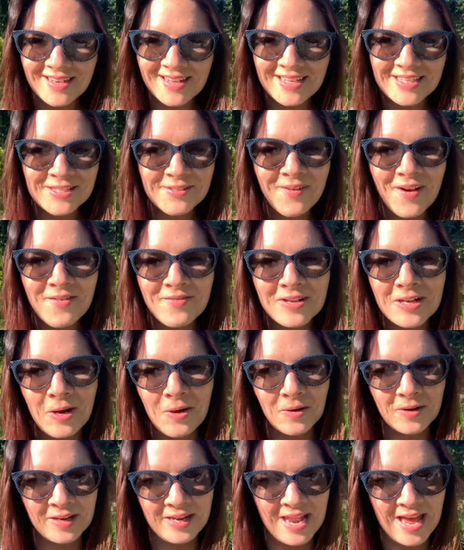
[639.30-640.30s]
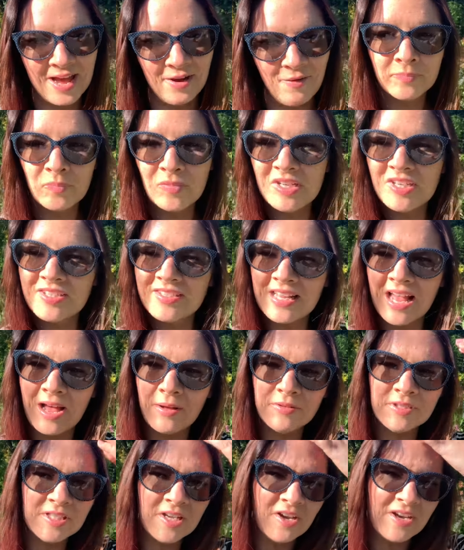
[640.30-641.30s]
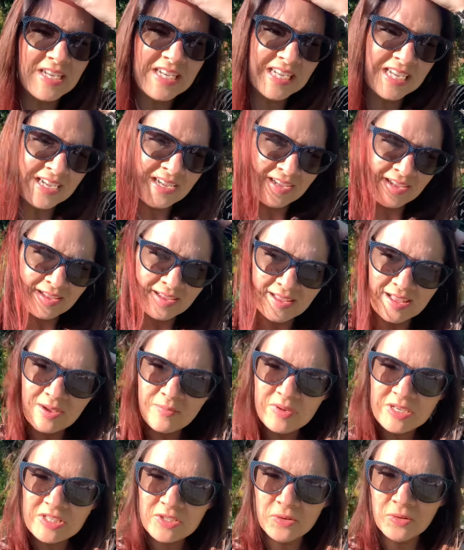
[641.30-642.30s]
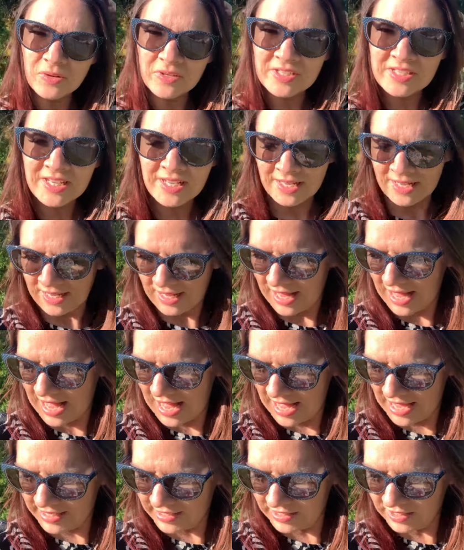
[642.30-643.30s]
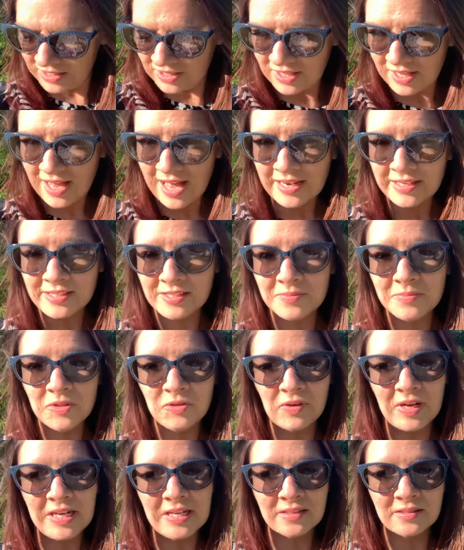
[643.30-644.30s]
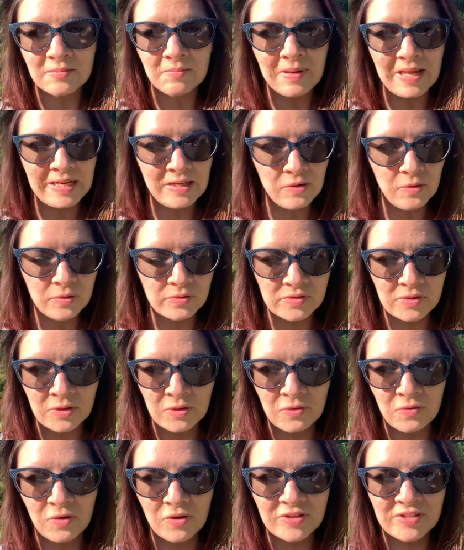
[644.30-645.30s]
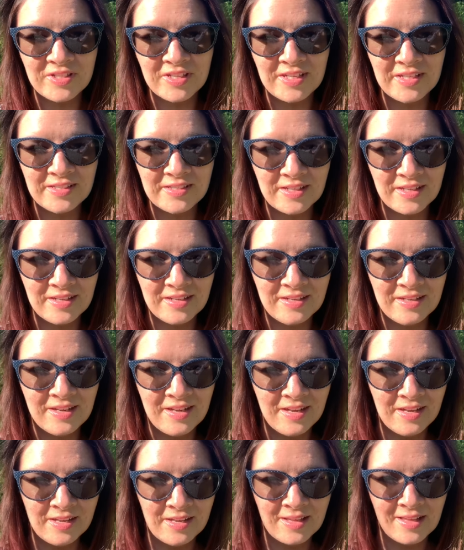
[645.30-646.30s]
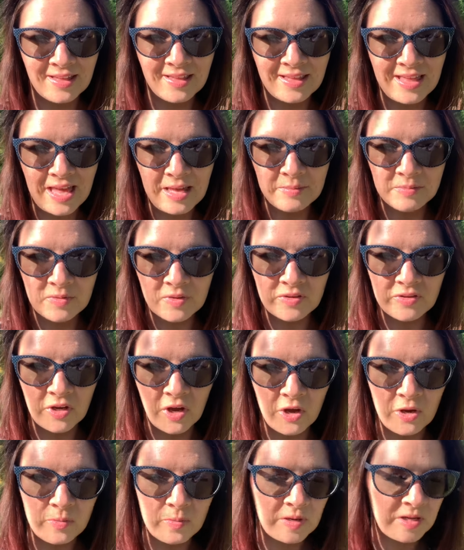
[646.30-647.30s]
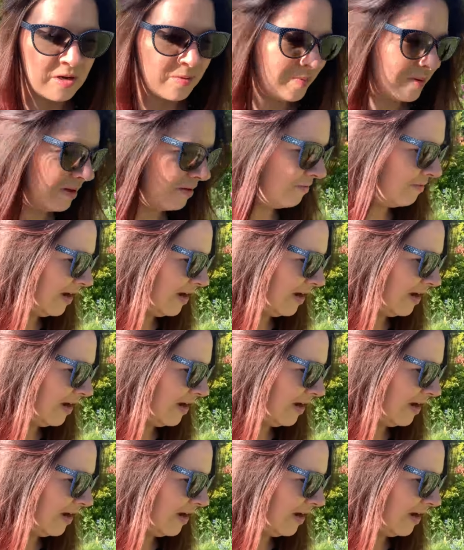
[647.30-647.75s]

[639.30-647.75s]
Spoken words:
It's 5 o'clock now. We just sat outside and we talked and had some drinks and played noughts and crosses and games with Toby and a bit of